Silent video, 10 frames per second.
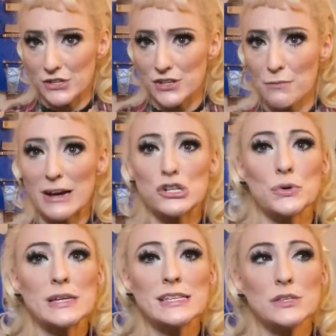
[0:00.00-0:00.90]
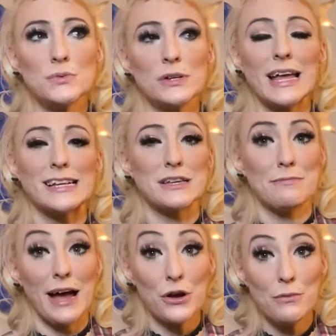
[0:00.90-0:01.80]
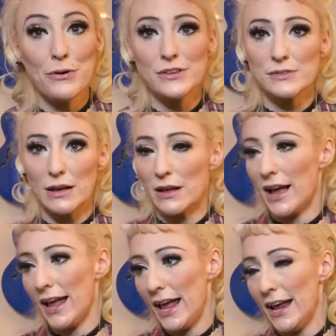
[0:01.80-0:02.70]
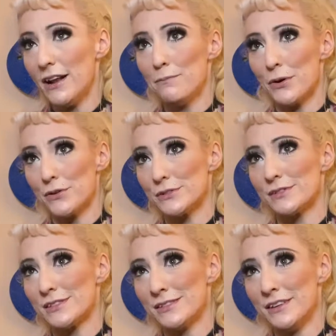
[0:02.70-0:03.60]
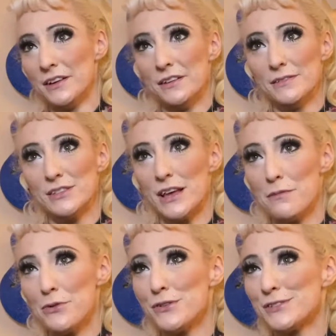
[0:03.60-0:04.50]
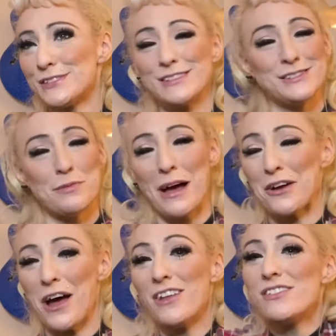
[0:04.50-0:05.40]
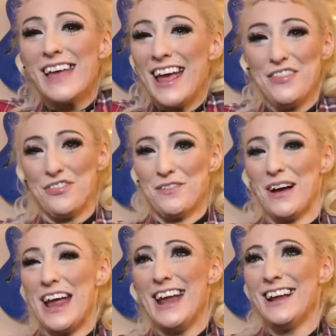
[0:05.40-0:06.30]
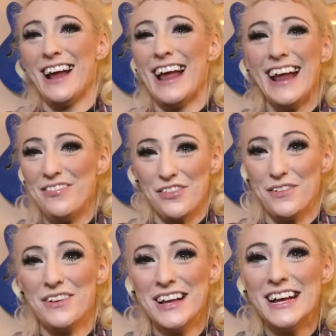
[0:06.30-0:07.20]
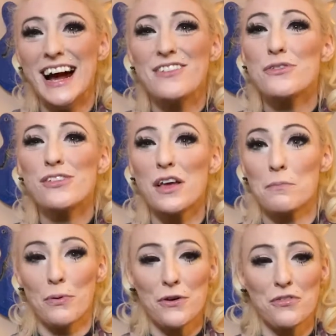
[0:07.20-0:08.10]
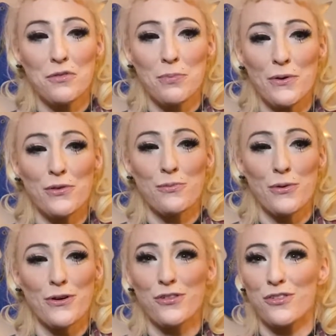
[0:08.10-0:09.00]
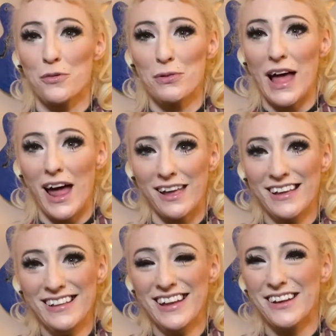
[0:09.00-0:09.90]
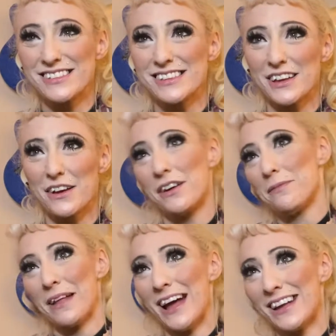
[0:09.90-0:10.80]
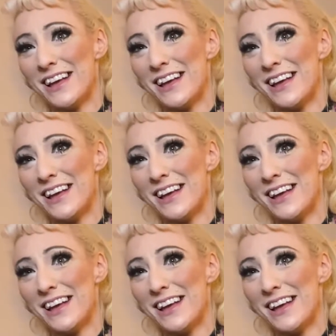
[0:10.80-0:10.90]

Now, my choices were like tobacco burst. I hate bursts. Sunbursts, tobacco. I just hate them. I hate them. And so it was like burst, or black. And I was like, okay, black.